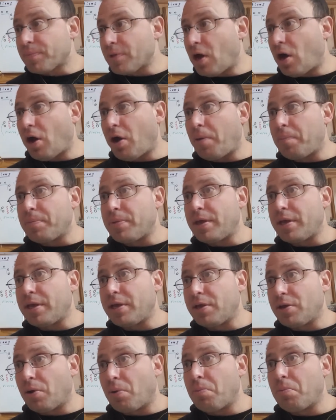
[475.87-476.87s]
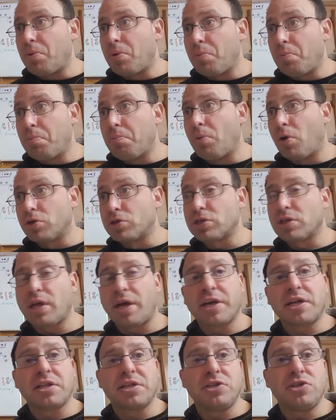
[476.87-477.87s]
um, you know most
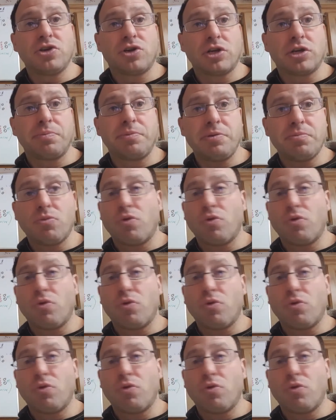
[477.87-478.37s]
likely you're going to be